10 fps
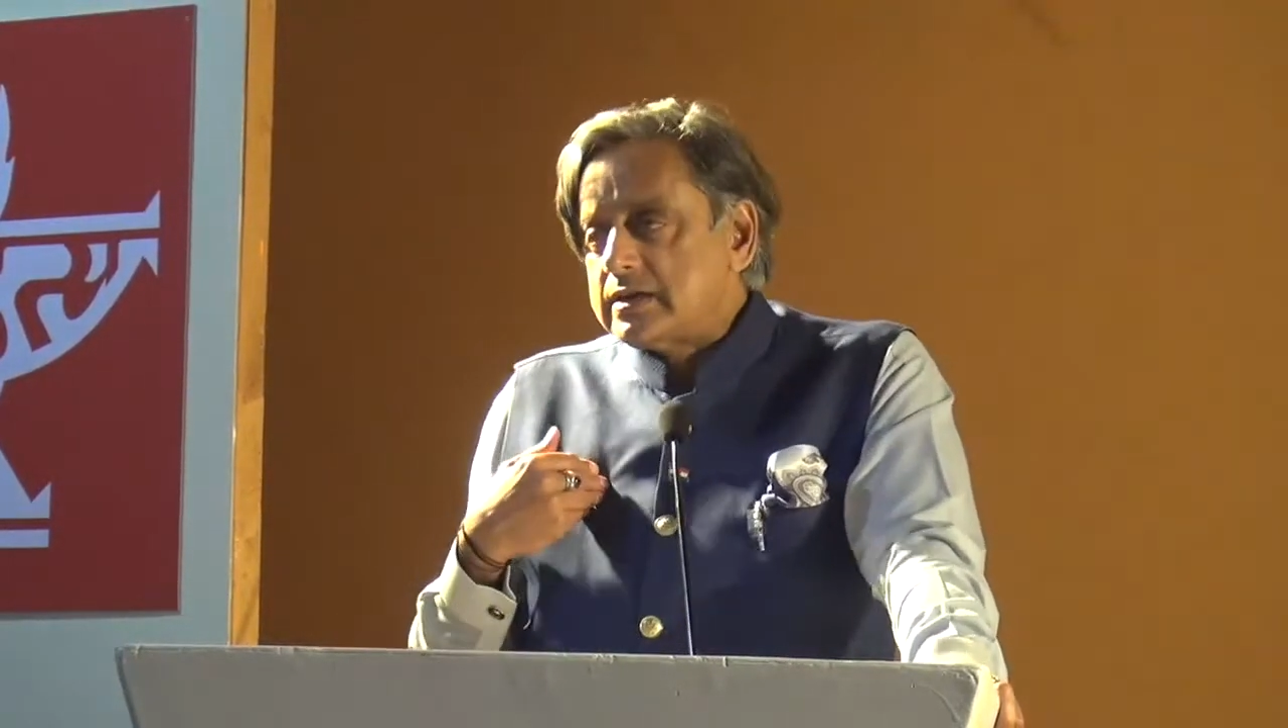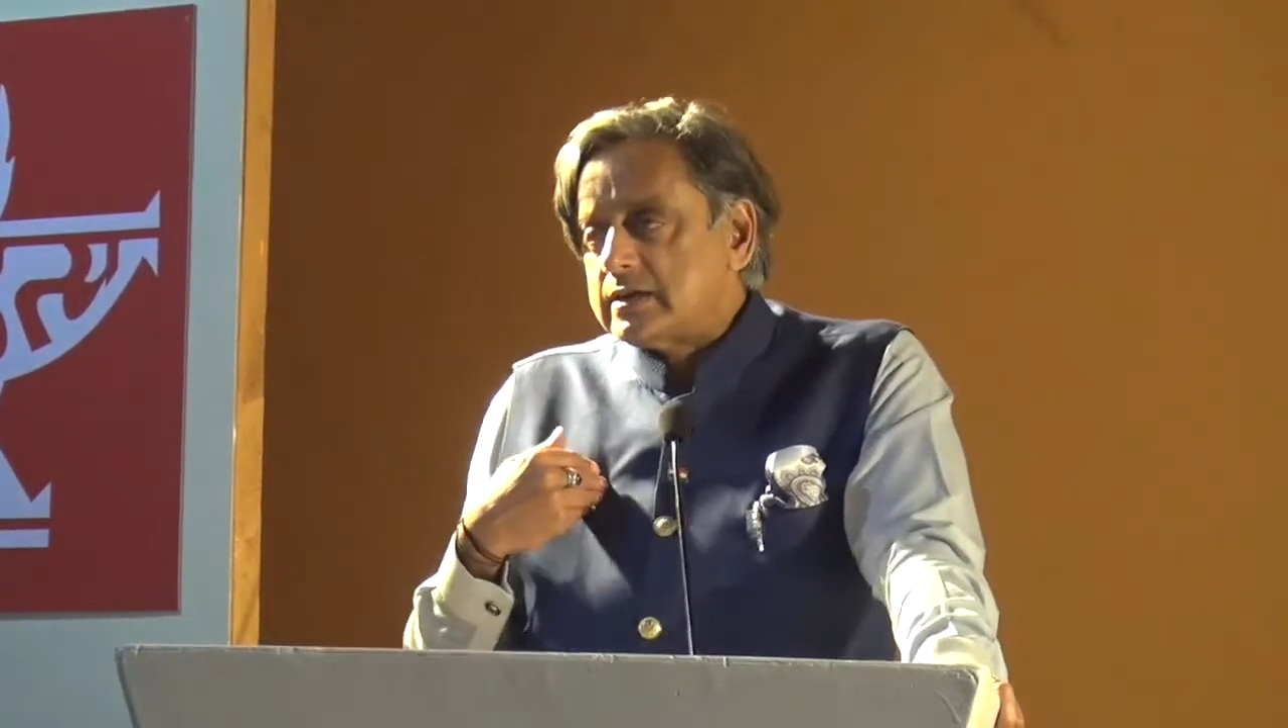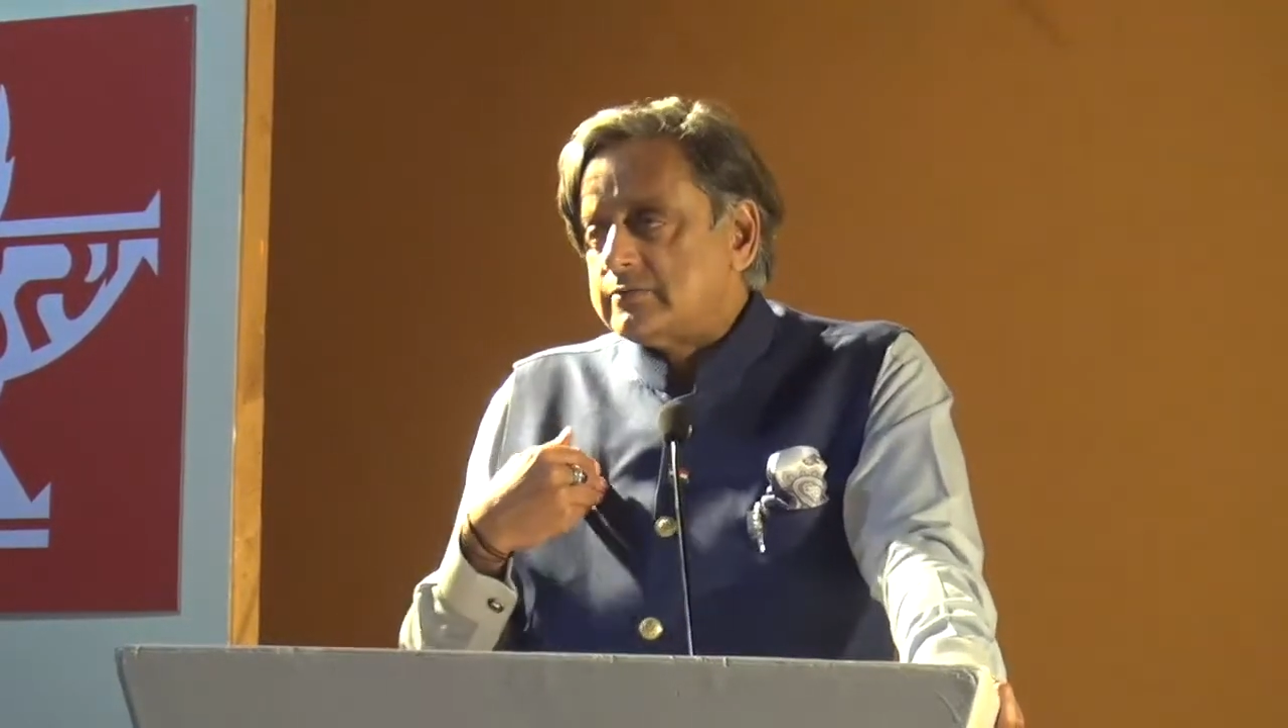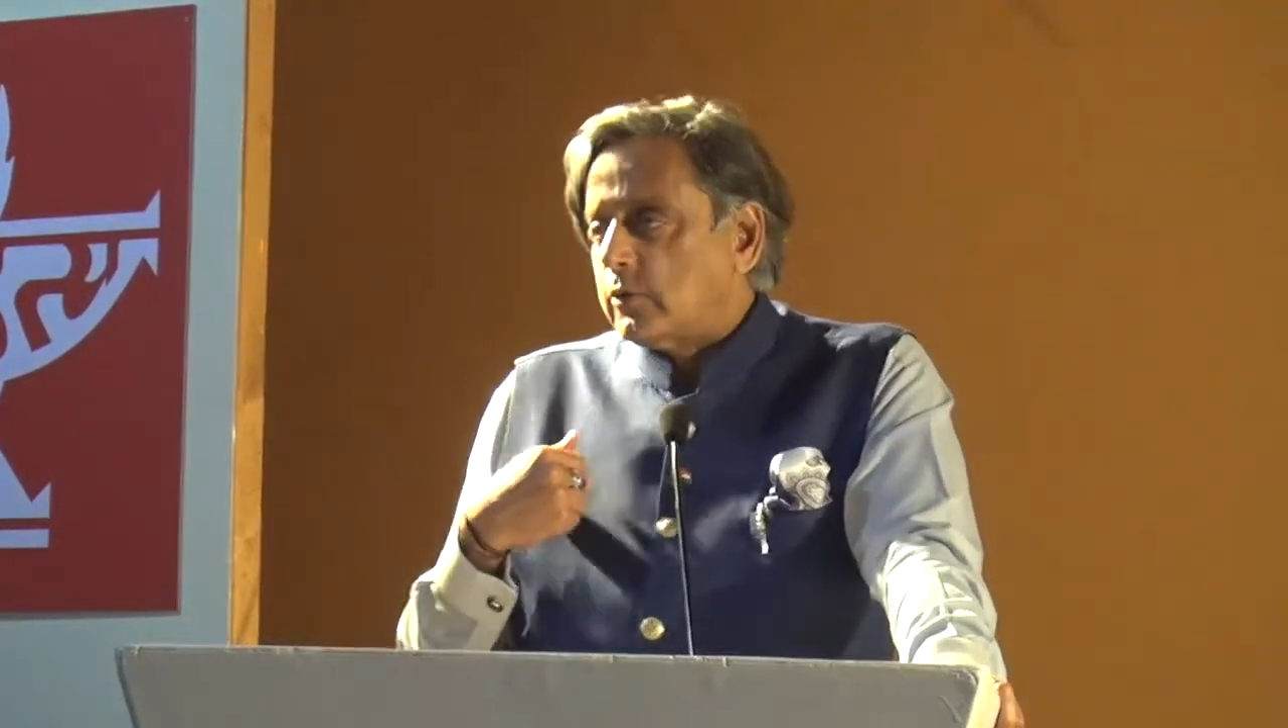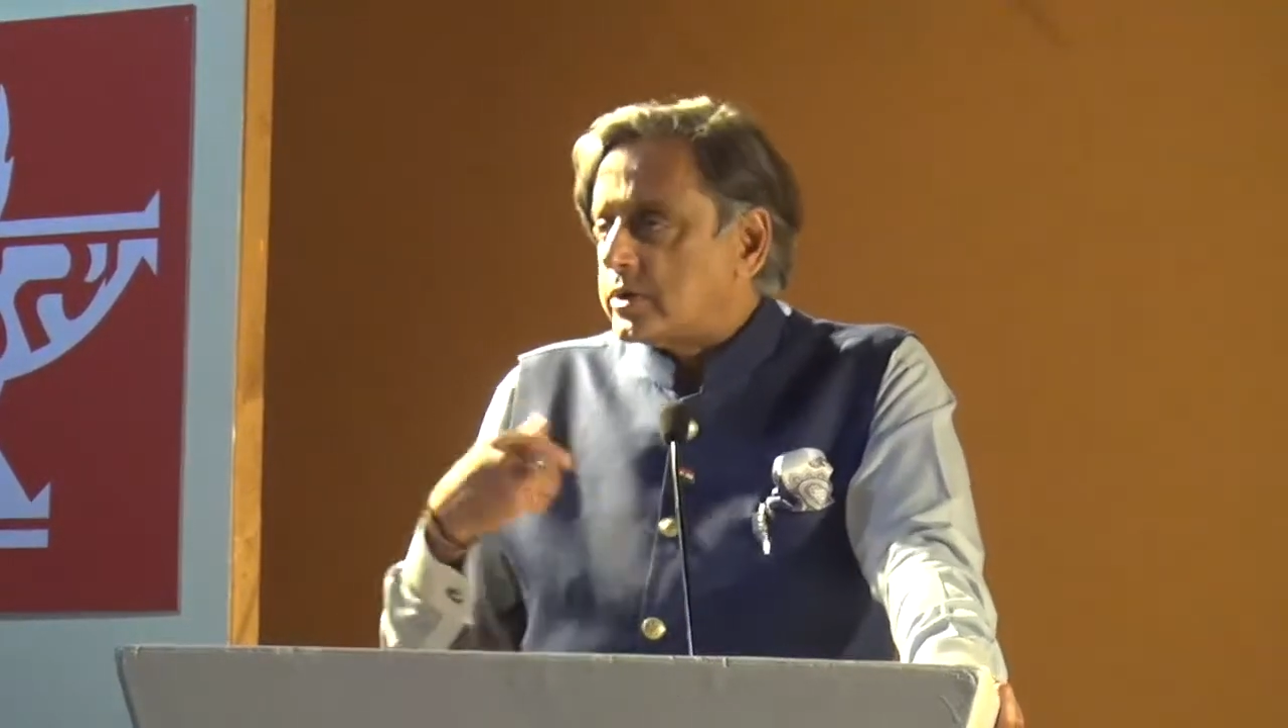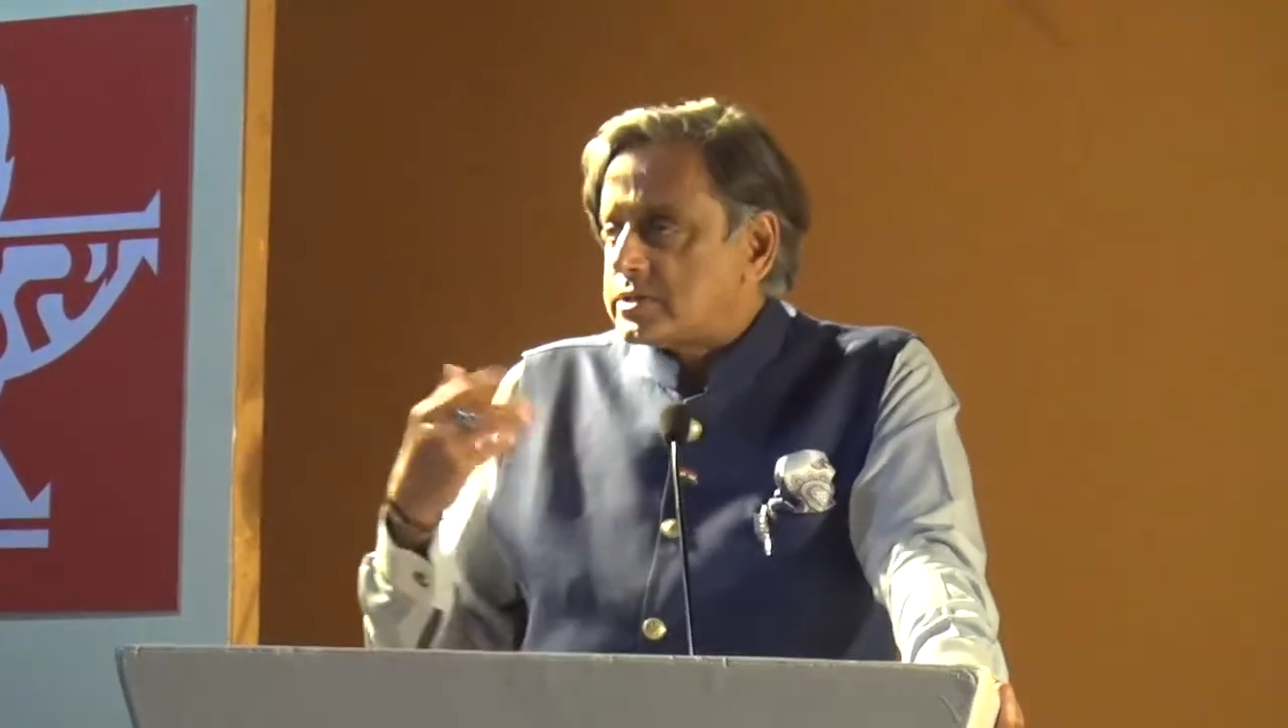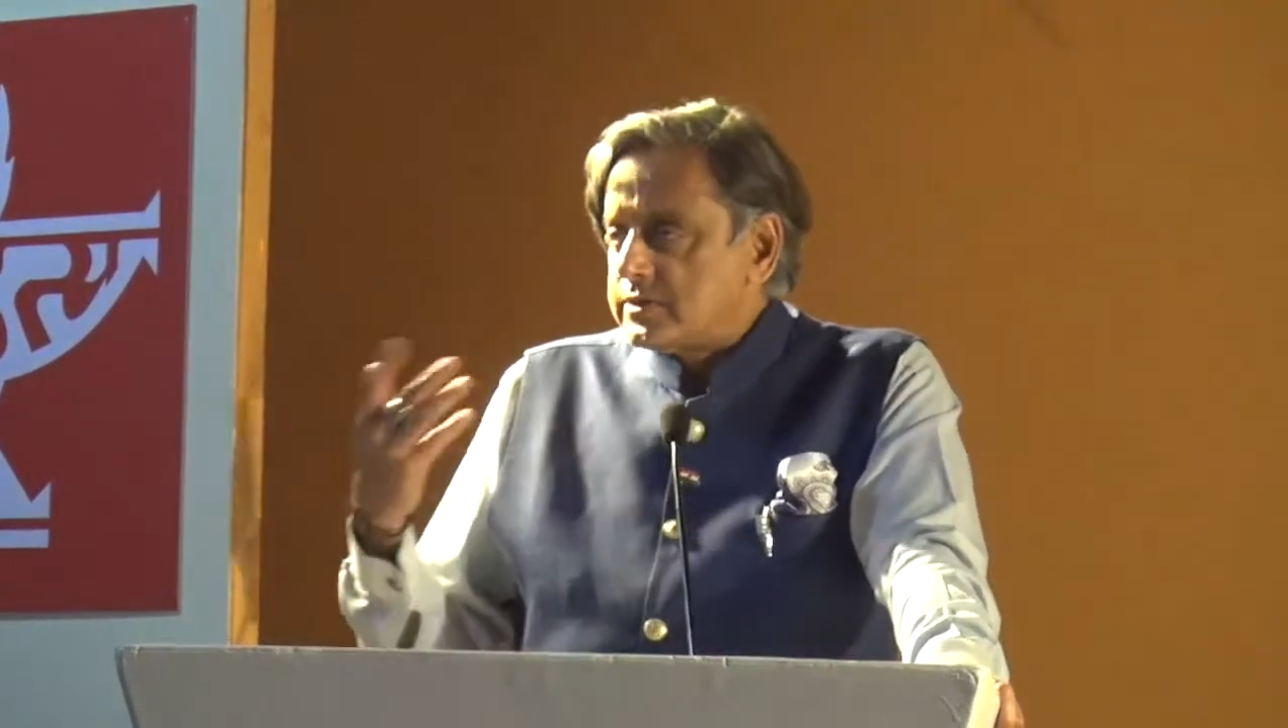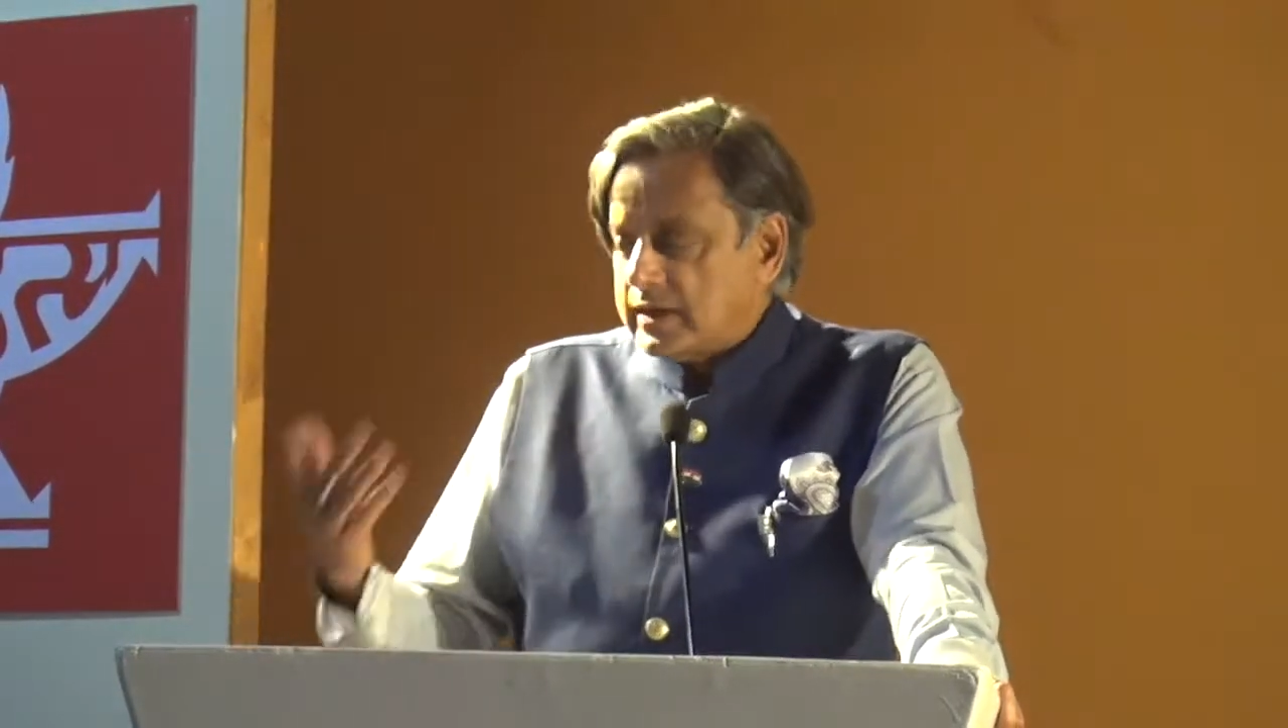Indian voice